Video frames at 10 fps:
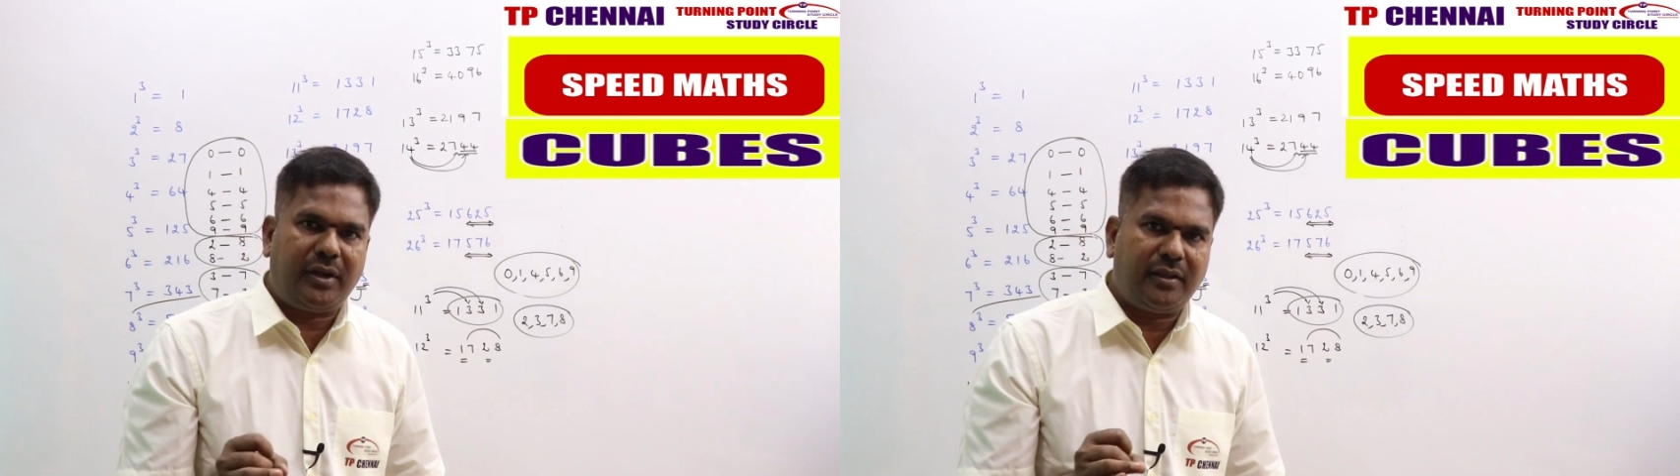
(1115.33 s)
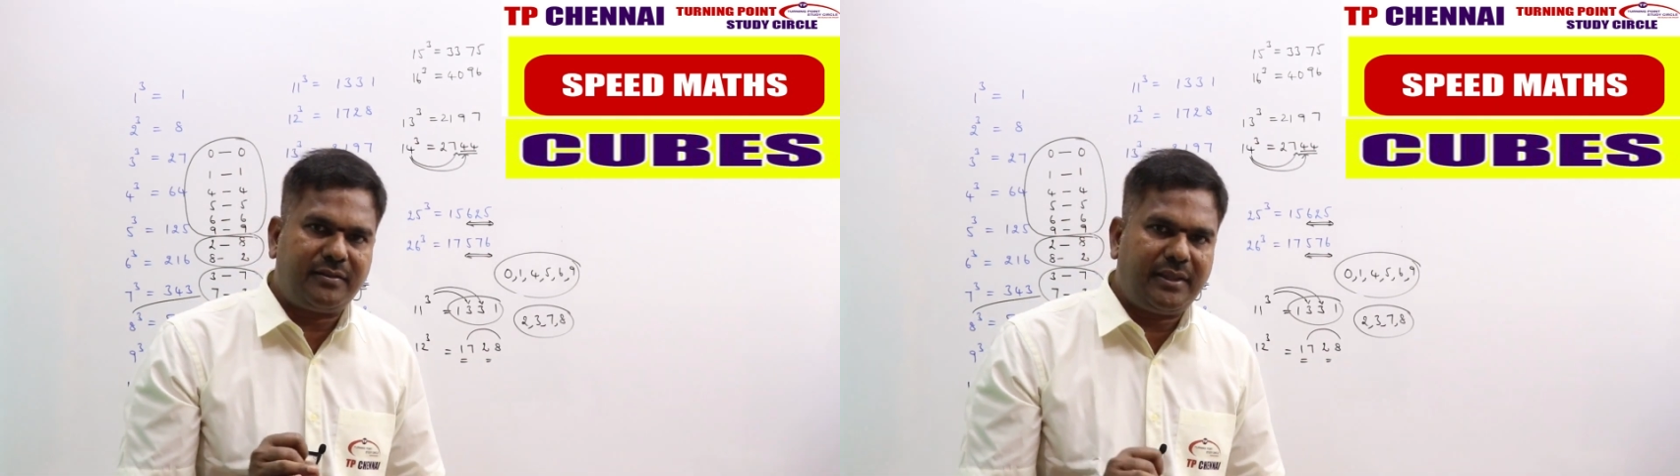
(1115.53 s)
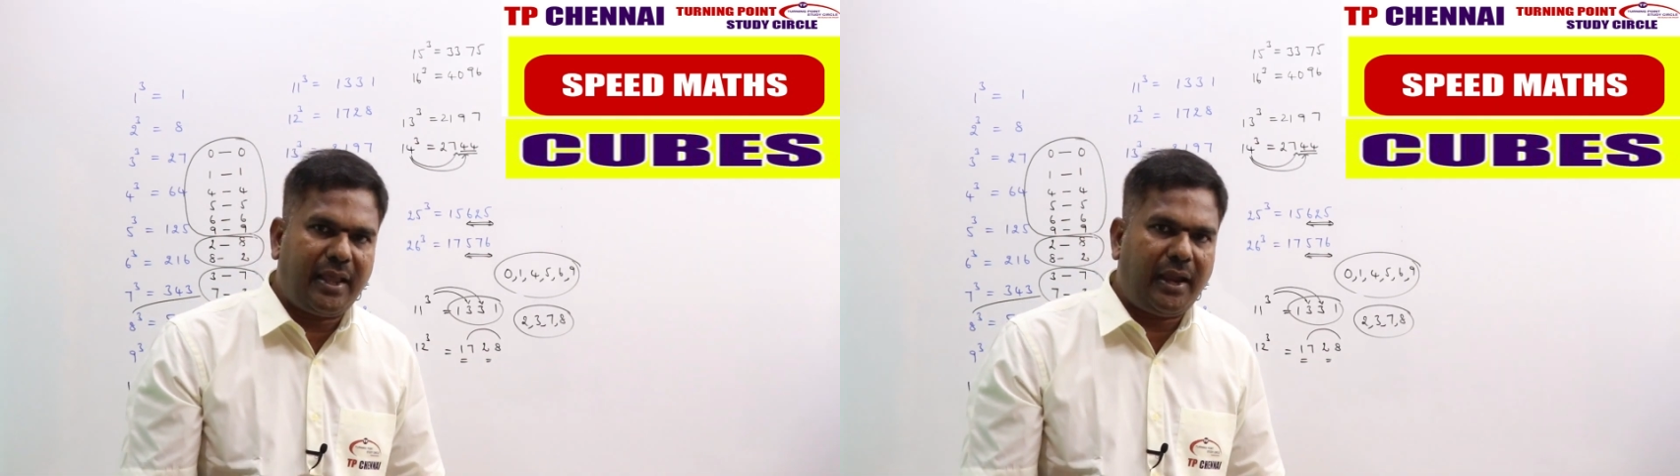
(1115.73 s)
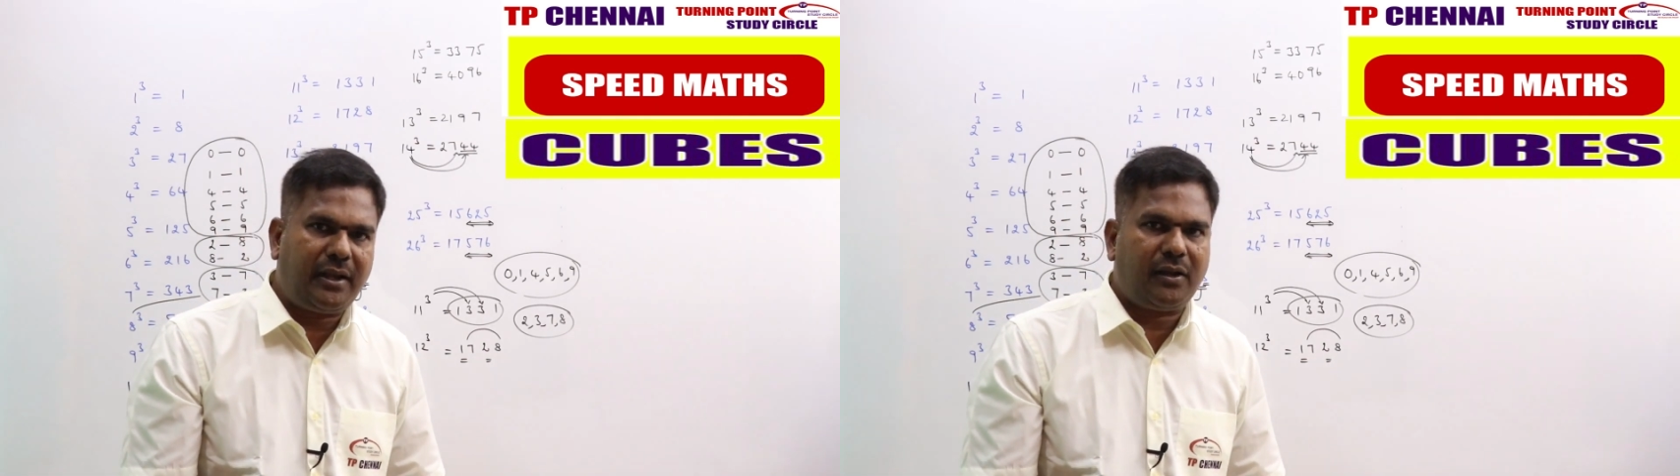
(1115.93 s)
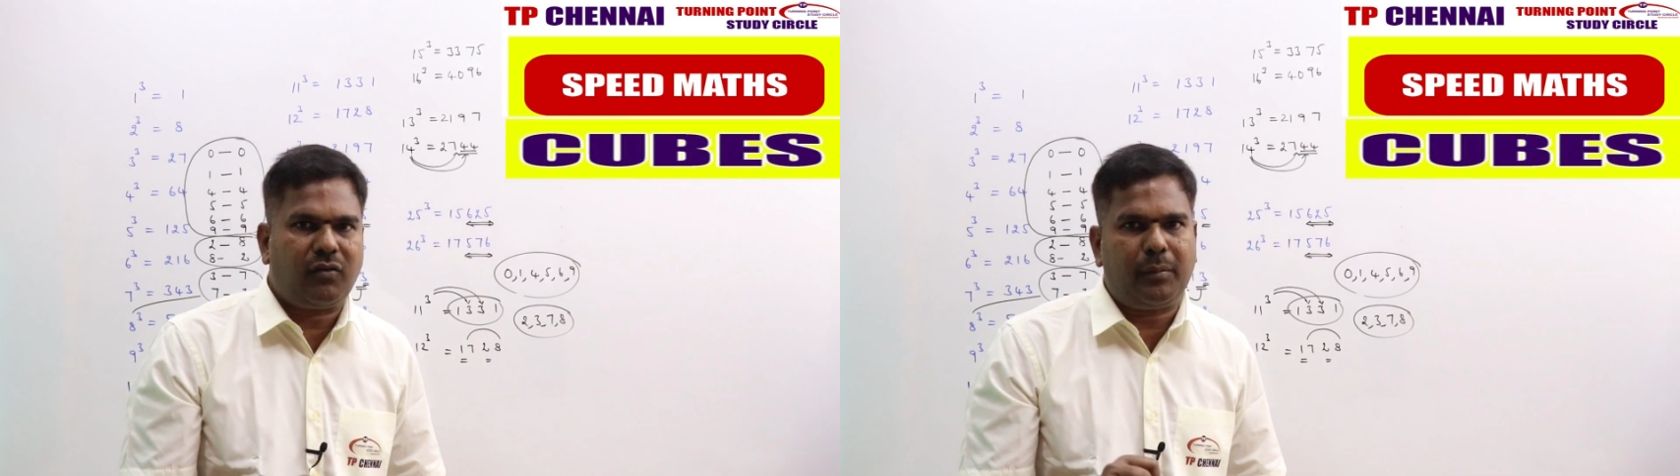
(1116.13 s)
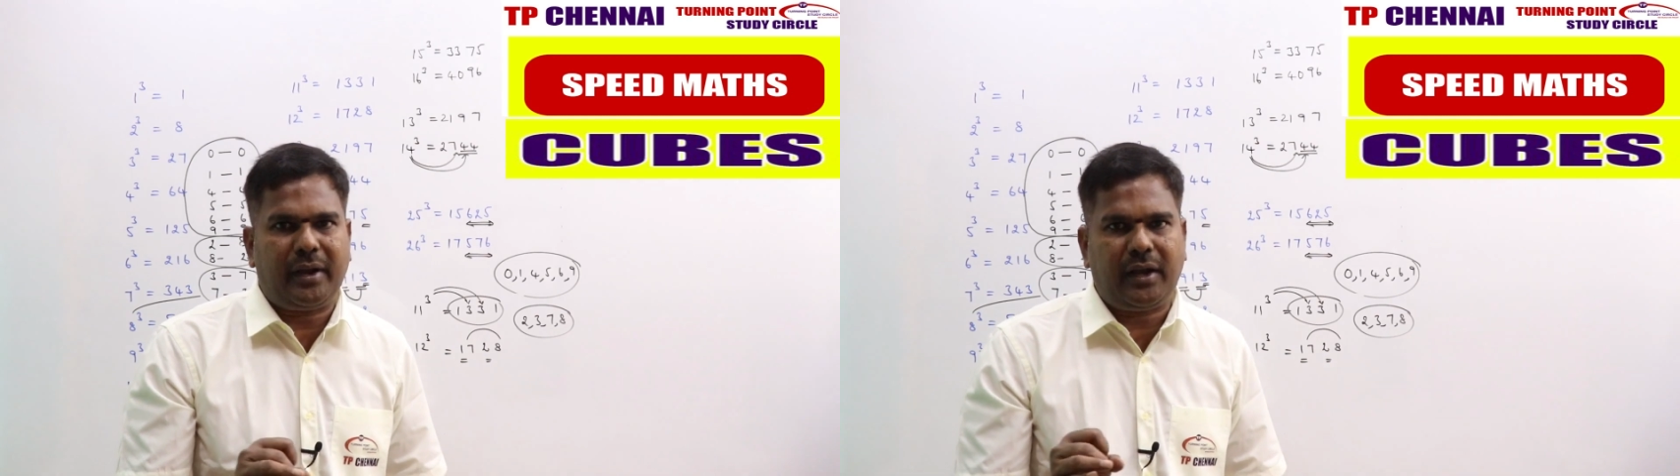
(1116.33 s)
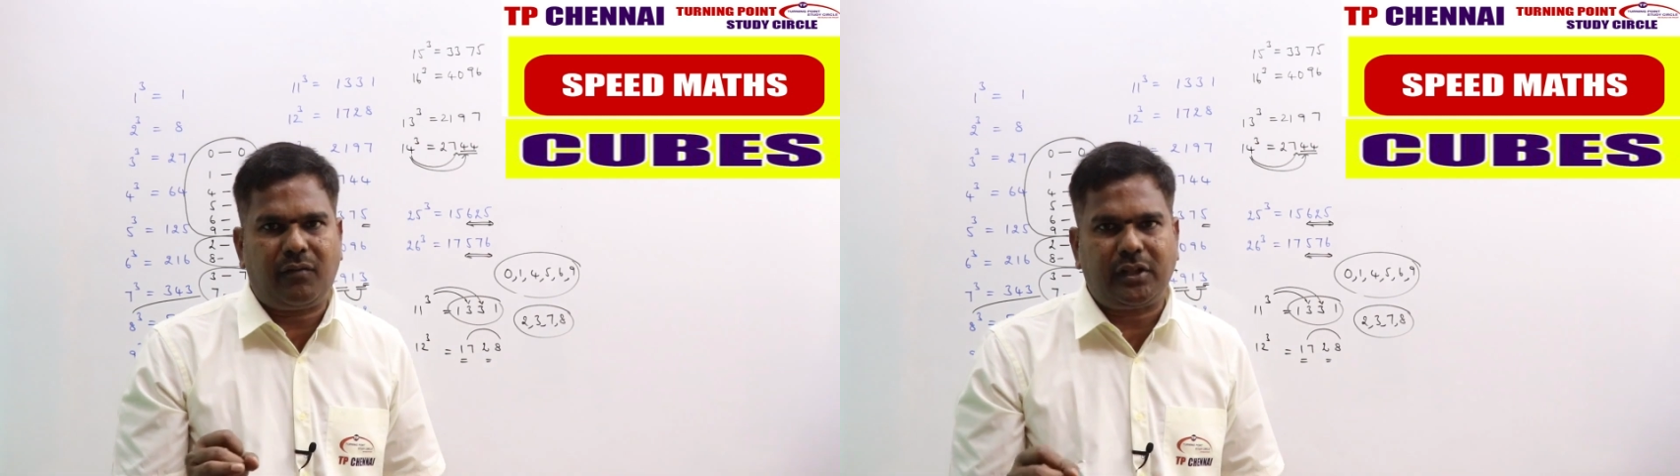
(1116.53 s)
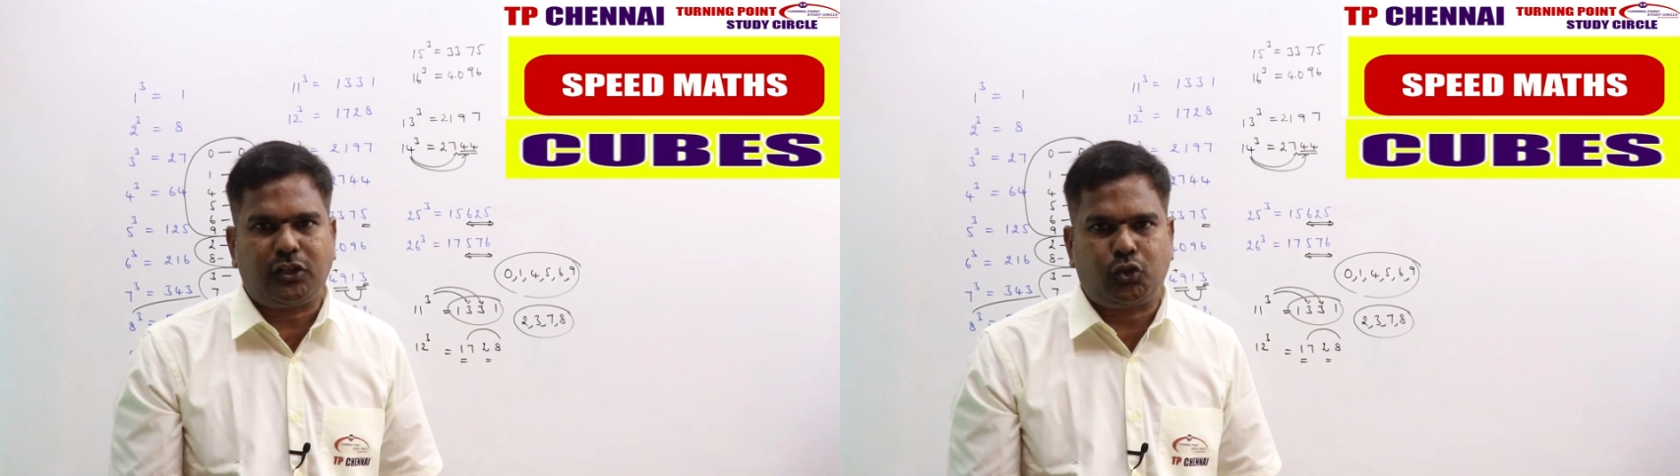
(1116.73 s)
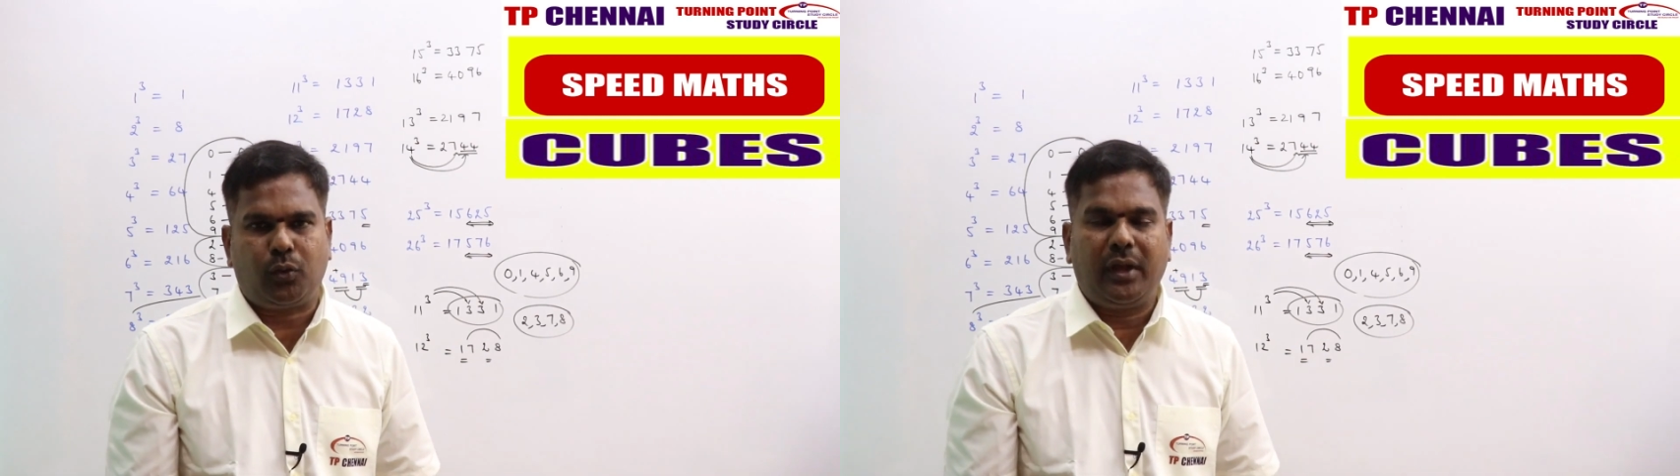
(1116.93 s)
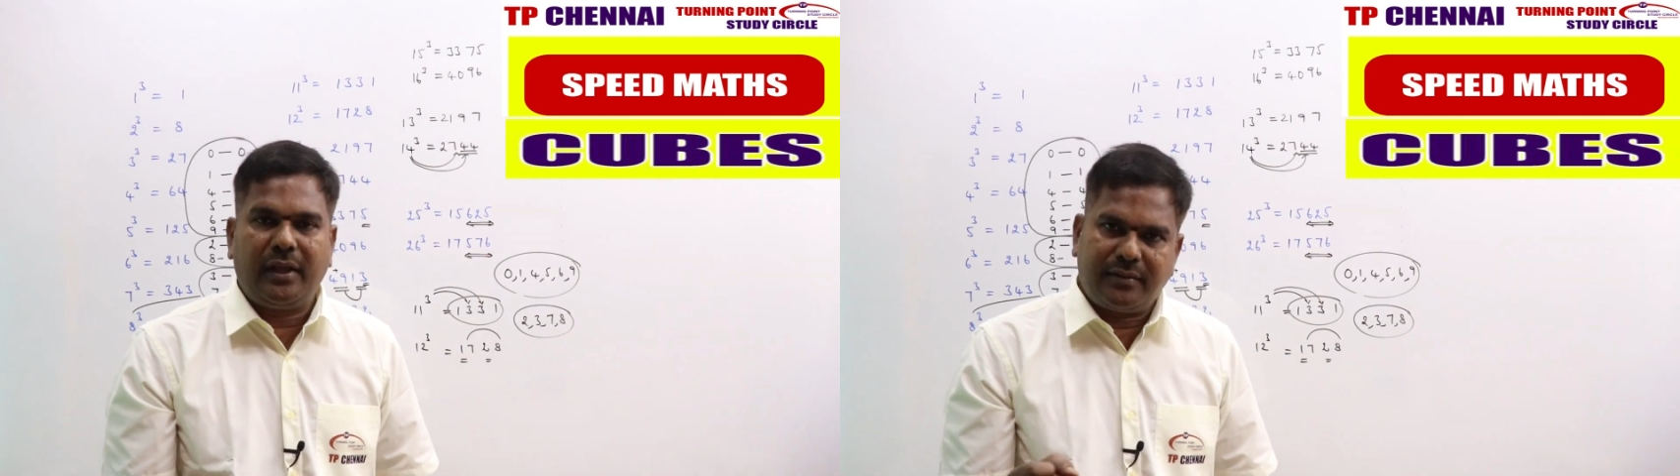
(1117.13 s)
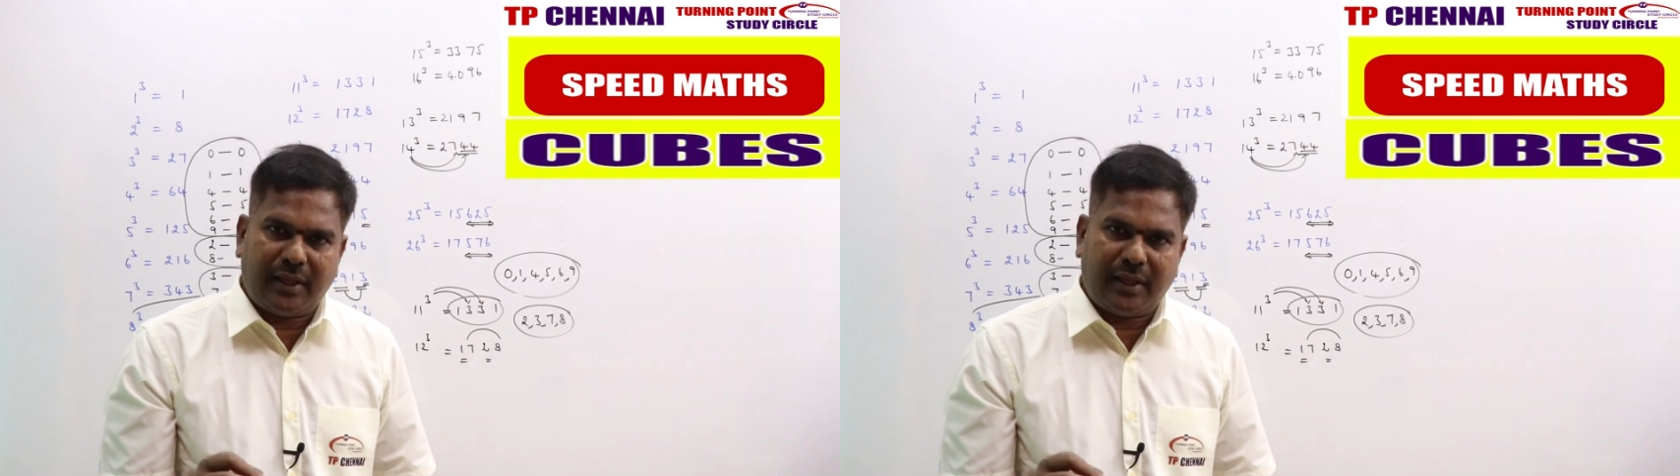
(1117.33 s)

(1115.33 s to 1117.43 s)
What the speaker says: If it is 8, it will be ending with a 2.